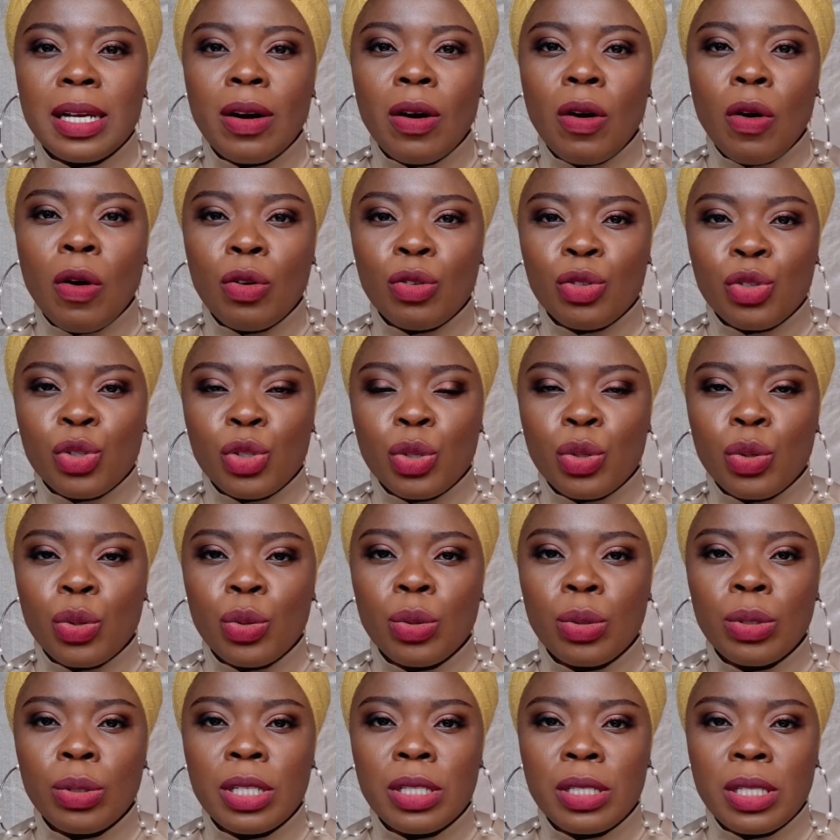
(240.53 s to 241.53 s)

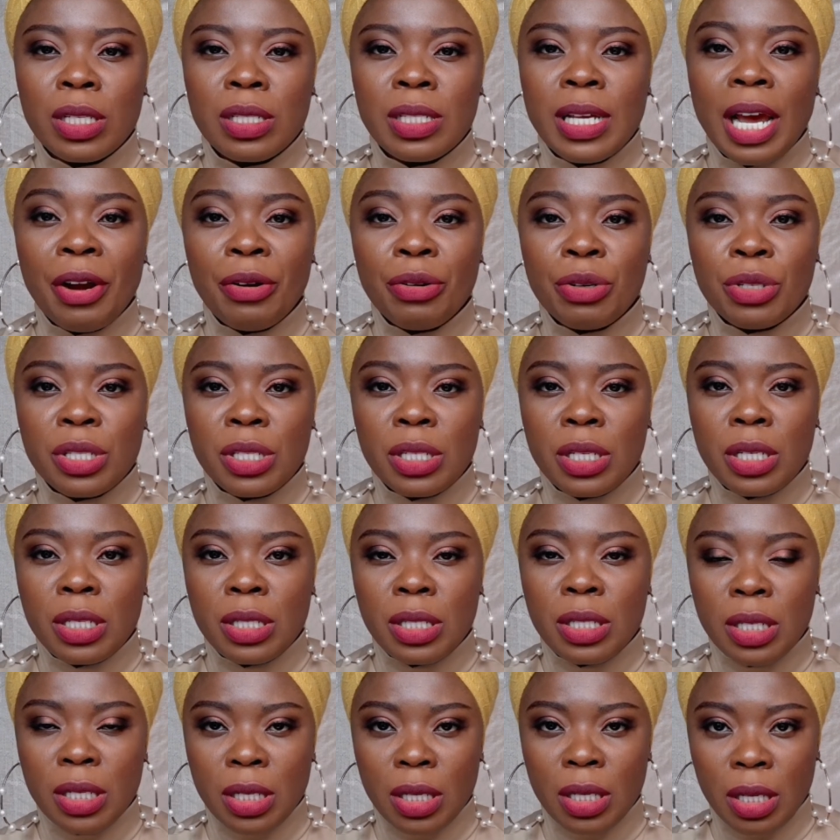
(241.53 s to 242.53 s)
also is a tyrosinase
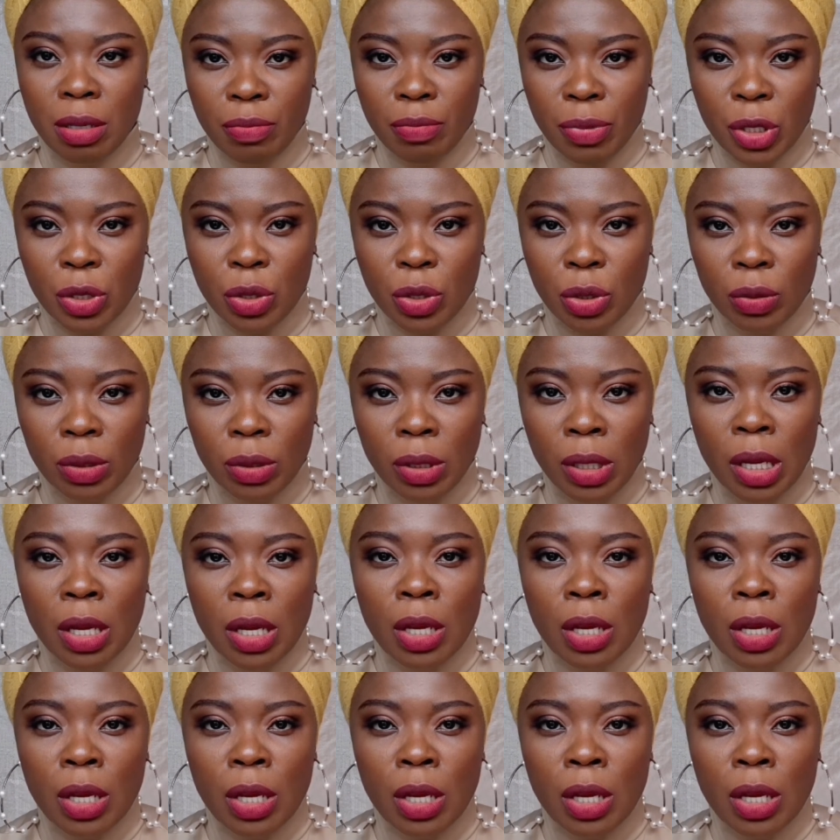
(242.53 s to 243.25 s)
inhibitor,